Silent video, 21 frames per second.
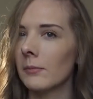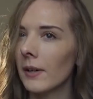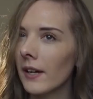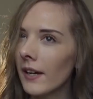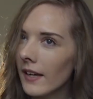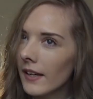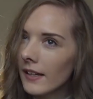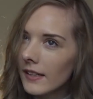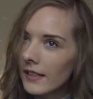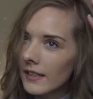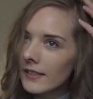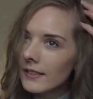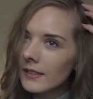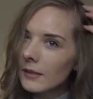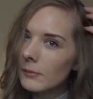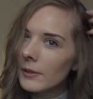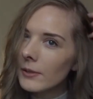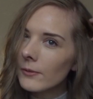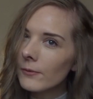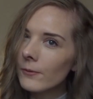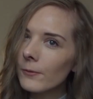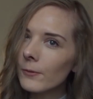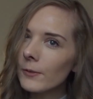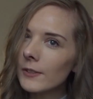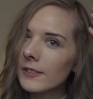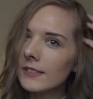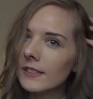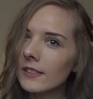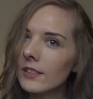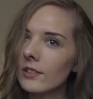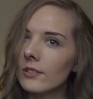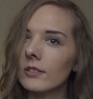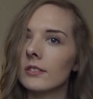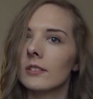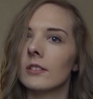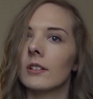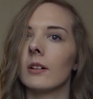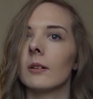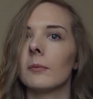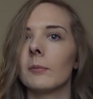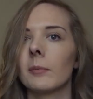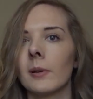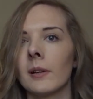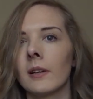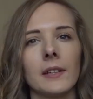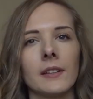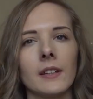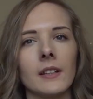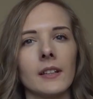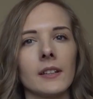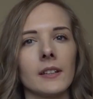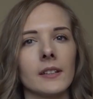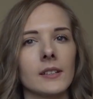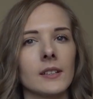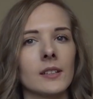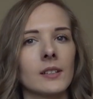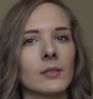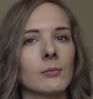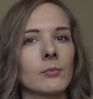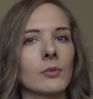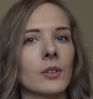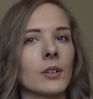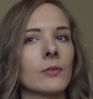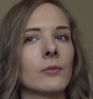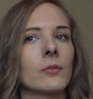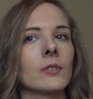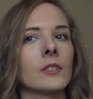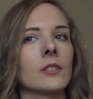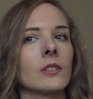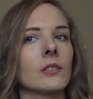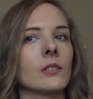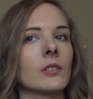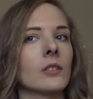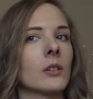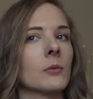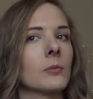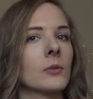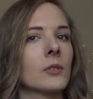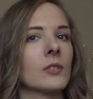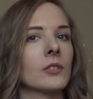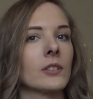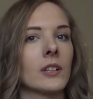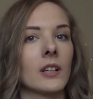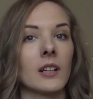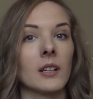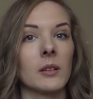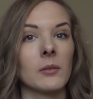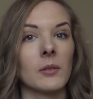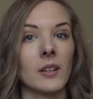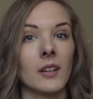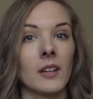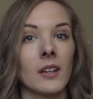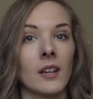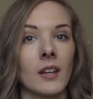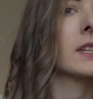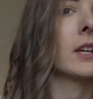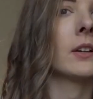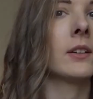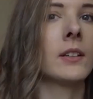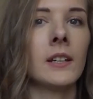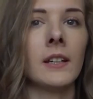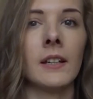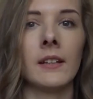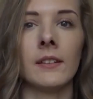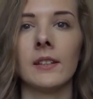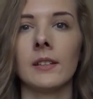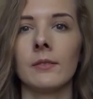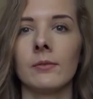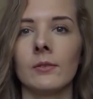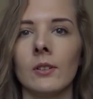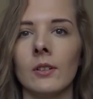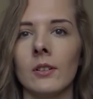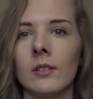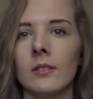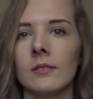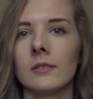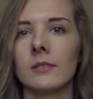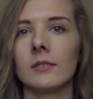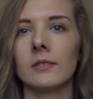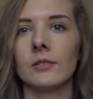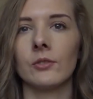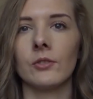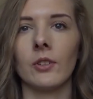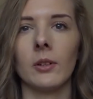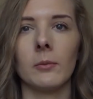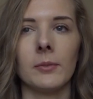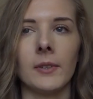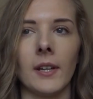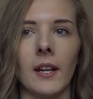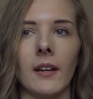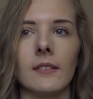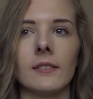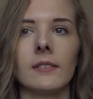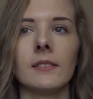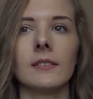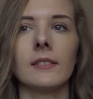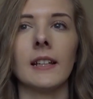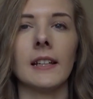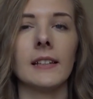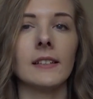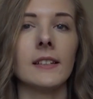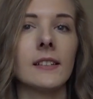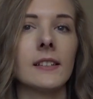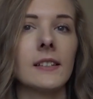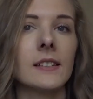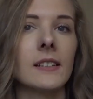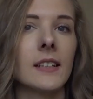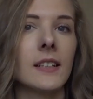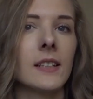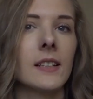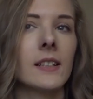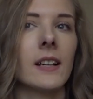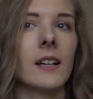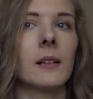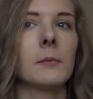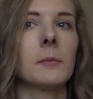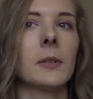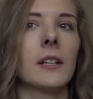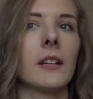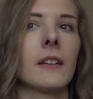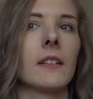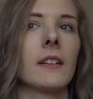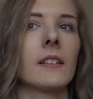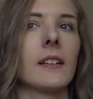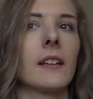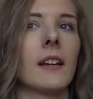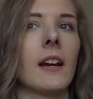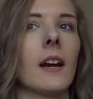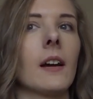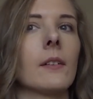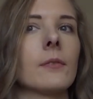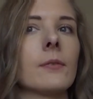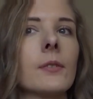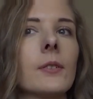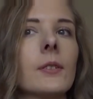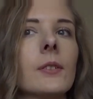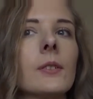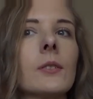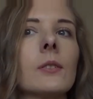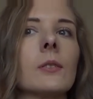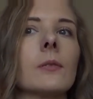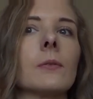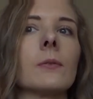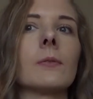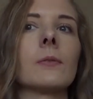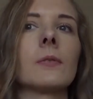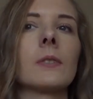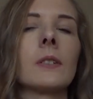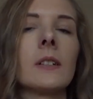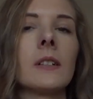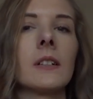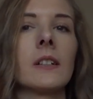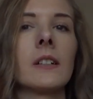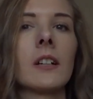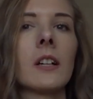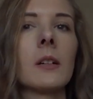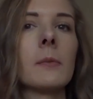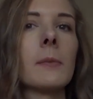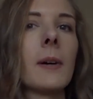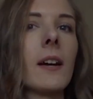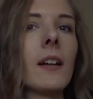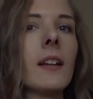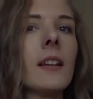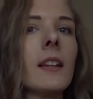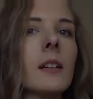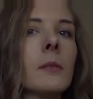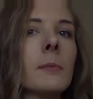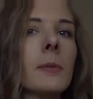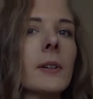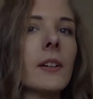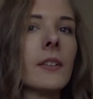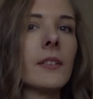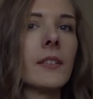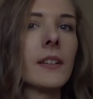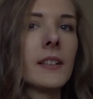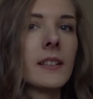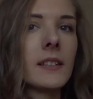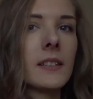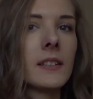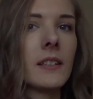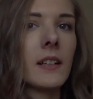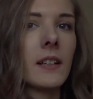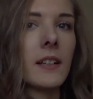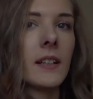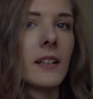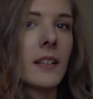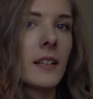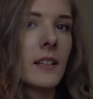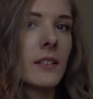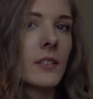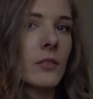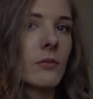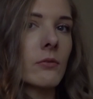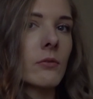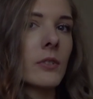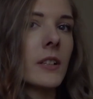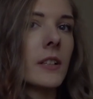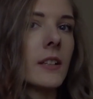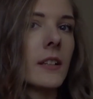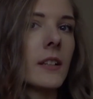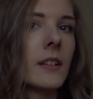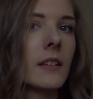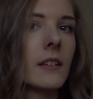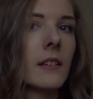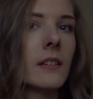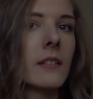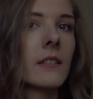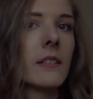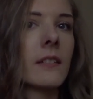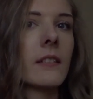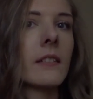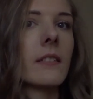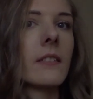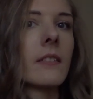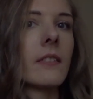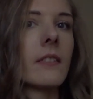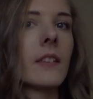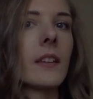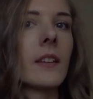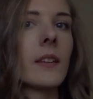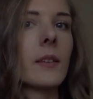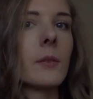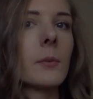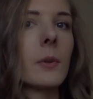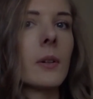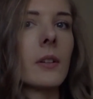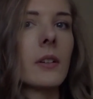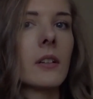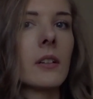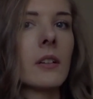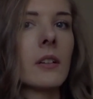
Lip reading: My hair is a bit frizzy on top. I think it's pretty frizzy on top usually anyway. So yeah, they've not dropped out instantly. I mean, I think they have sort of come out a little bit on this side. I just redid this one.